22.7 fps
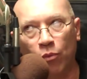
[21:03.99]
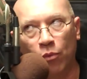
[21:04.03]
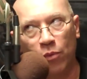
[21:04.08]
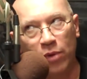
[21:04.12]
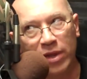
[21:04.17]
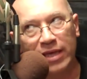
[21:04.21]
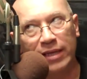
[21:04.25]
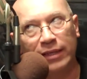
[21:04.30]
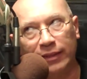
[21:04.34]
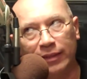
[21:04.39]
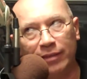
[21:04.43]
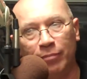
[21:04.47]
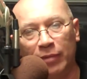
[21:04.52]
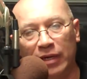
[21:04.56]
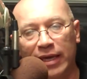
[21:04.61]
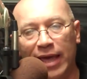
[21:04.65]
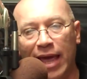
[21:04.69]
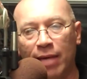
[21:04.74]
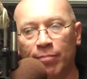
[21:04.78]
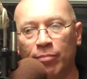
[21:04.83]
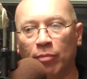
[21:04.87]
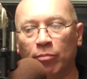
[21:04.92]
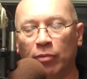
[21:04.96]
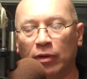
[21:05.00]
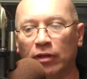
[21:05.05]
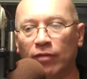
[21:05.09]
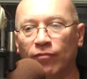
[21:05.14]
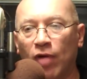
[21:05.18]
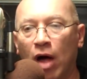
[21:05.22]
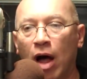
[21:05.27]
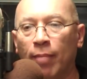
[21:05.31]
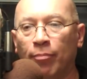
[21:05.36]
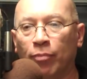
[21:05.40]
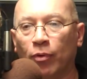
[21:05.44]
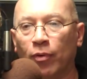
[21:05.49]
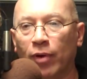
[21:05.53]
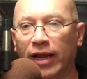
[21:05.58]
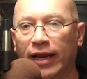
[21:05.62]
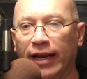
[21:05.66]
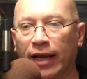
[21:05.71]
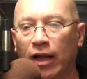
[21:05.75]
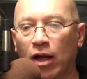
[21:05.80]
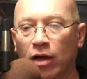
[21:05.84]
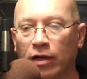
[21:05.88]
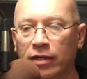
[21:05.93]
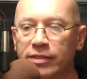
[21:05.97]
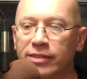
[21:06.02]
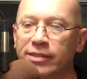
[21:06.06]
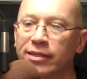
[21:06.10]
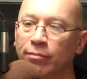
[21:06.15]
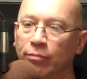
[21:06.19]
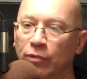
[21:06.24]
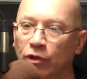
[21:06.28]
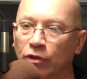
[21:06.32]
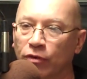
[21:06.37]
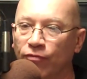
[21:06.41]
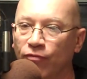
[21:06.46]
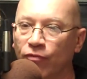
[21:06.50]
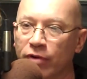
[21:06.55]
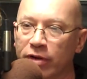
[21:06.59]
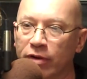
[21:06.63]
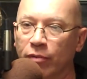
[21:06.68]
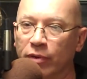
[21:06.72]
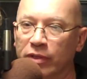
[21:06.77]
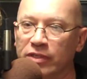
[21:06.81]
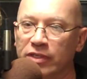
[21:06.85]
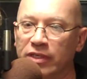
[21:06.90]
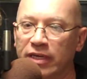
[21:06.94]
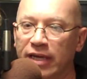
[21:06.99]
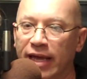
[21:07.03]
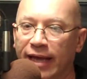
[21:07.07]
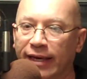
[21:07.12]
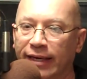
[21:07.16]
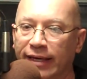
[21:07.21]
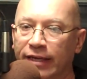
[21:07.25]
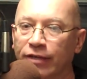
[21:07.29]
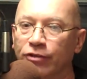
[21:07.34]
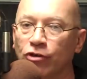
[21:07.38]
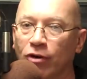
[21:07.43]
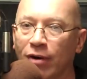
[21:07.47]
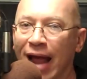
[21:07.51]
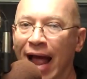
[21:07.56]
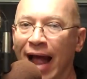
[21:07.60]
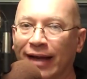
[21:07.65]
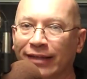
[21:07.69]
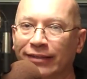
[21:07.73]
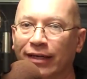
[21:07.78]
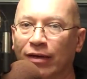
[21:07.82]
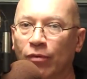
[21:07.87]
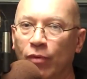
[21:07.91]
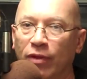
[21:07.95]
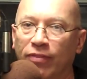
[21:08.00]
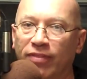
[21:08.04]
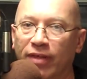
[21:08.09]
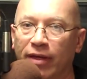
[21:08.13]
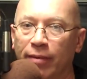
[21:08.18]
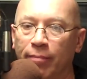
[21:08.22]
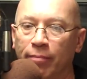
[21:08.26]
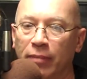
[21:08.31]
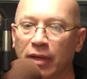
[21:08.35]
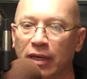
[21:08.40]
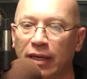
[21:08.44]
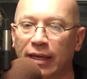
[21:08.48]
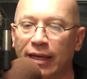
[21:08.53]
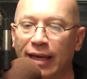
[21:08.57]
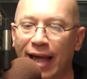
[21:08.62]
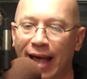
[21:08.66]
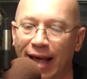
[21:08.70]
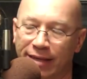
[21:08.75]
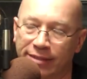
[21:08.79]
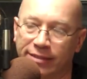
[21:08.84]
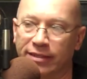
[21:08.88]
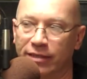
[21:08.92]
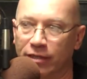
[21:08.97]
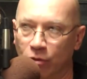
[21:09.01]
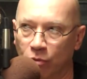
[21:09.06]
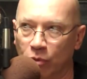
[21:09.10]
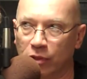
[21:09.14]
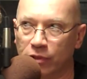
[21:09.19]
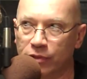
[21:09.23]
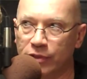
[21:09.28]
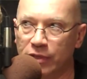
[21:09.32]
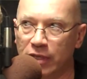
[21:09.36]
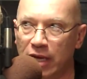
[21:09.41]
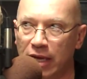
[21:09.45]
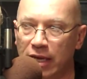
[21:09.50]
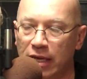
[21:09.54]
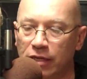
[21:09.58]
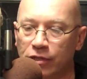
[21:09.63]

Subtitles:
really be capable of operating on a similar frequency and interacting with them as equals.